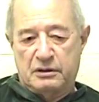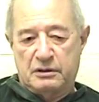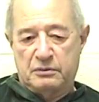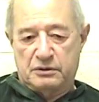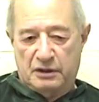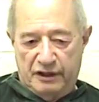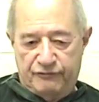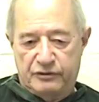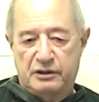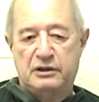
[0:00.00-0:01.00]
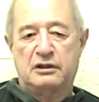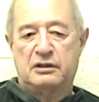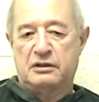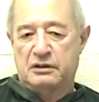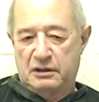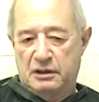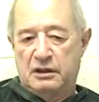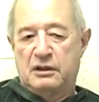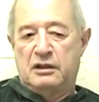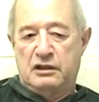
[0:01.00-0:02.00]
He was a lefty, and
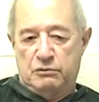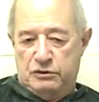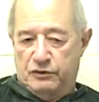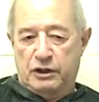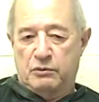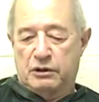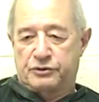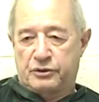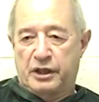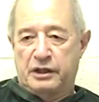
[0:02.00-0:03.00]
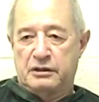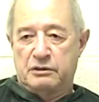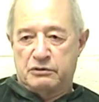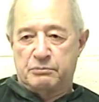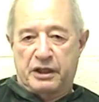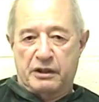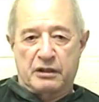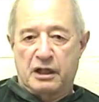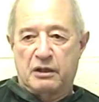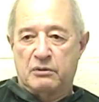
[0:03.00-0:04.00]
he was very well trained. He was better
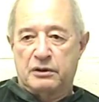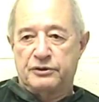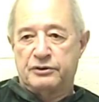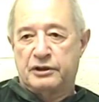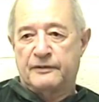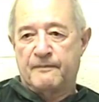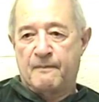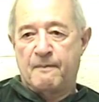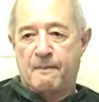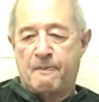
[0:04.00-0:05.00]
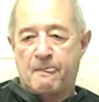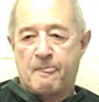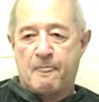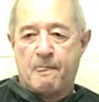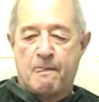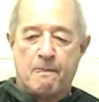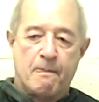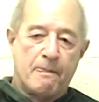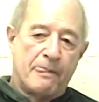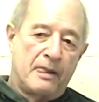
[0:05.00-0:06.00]
than I was. Yeah. So were you beating
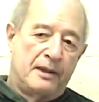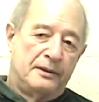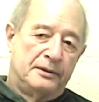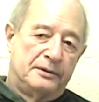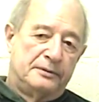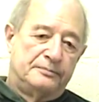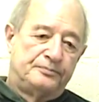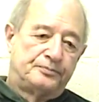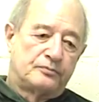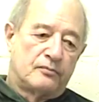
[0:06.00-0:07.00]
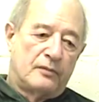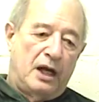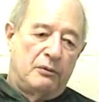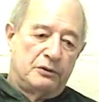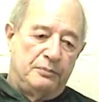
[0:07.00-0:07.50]
the other Harvard guys? Were you the number one?